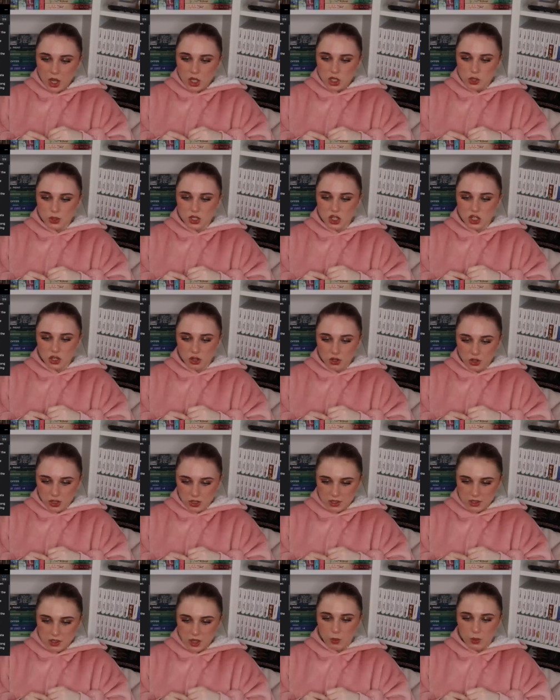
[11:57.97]
to which he told
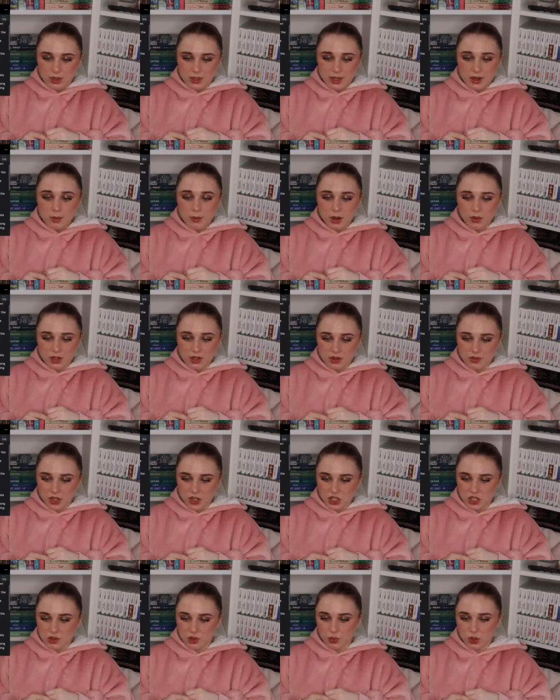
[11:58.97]
us, but well, we didn't make
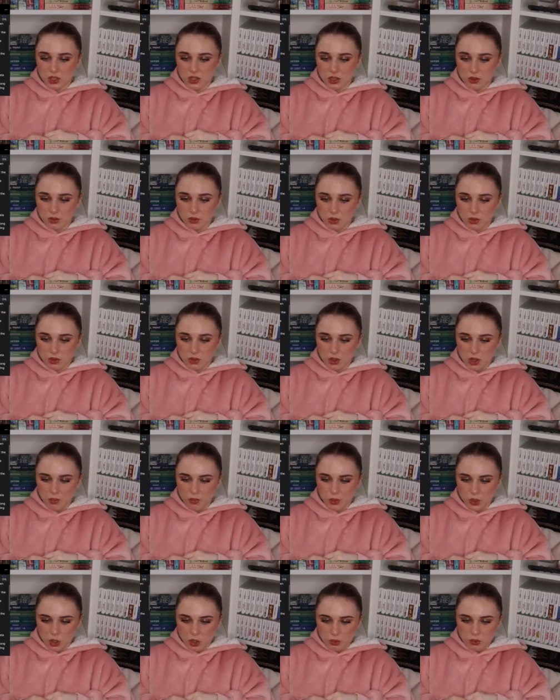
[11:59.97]
reservations if we didn't
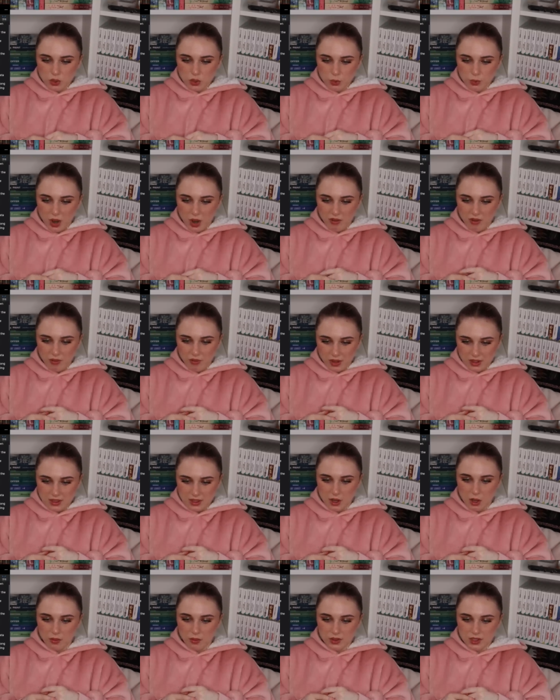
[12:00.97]
if we don't do private events
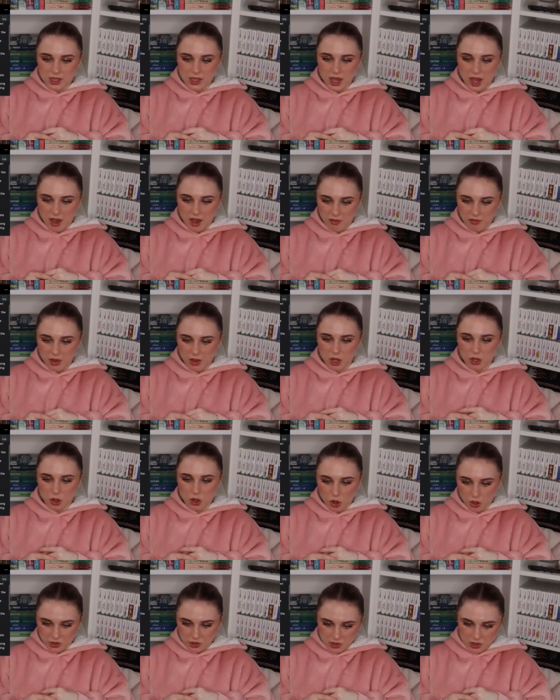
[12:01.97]
that obviously have a
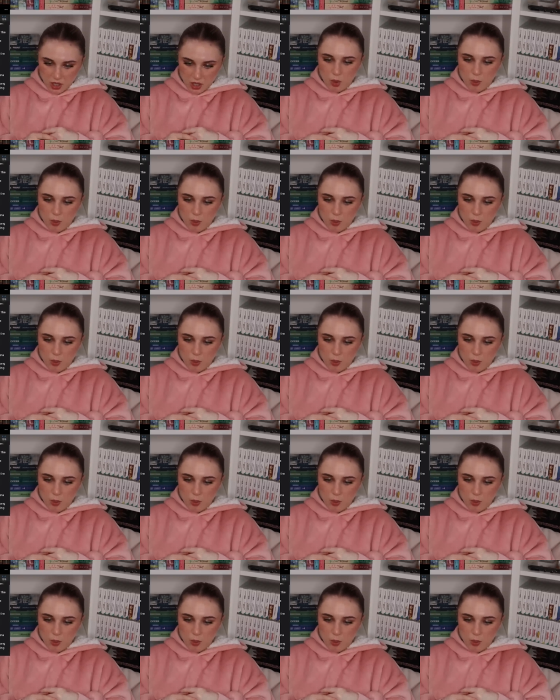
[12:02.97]
cost.